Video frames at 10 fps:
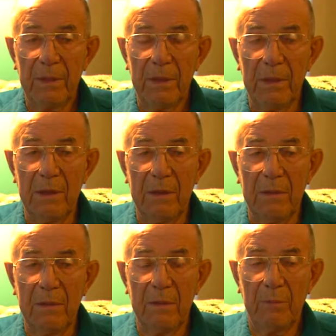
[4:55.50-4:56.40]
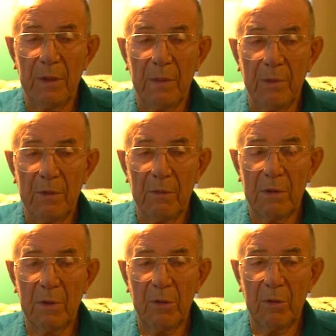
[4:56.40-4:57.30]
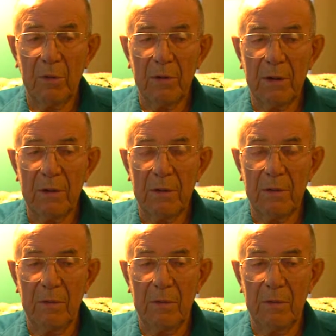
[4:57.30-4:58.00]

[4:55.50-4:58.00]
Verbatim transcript: And up there where we were working,